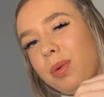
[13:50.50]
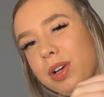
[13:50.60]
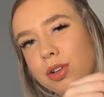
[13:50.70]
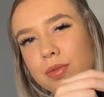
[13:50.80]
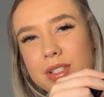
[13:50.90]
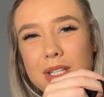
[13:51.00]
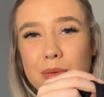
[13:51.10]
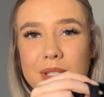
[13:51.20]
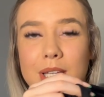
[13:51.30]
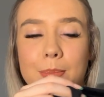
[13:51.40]
which obviously you'll
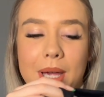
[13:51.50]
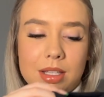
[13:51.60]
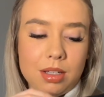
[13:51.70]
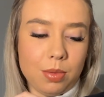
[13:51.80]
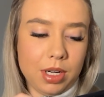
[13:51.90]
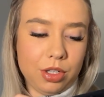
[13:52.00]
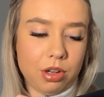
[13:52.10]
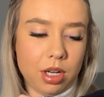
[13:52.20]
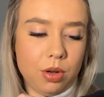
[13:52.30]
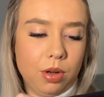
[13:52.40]
see better when I
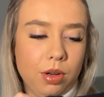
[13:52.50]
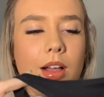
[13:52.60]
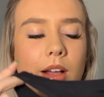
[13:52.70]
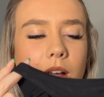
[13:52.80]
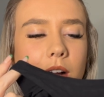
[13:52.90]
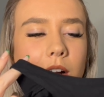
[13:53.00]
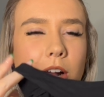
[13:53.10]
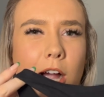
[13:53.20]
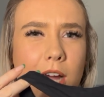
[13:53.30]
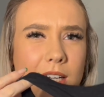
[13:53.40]
try it on.
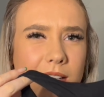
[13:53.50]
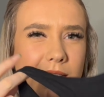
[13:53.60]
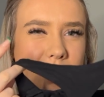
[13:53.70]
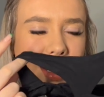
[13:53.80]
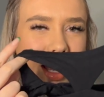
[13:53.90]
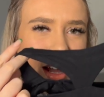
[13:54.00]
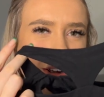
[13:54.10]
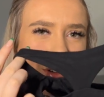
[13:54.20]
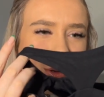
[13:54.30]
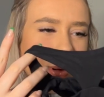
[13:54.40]
Kind of looks like
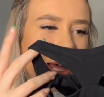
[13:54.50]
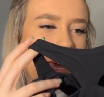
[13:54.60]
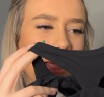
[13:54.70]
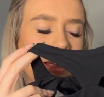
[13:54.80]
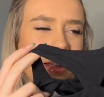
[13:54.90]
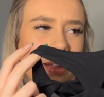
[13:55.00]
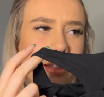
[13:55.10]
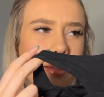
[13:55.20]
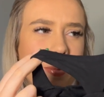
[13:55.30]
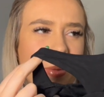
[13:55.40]
underwear,
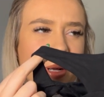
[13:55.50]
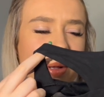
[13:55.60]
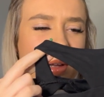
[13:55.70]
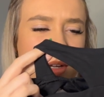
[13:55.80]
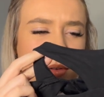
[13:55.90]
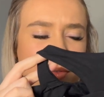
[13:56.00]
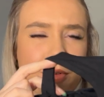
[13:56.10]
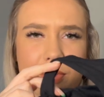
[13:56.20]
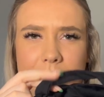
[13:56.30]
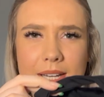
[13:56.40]
but kind of
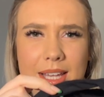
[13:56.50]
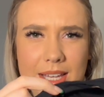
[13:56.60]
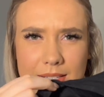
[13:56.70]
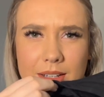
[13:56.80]
obviously isn't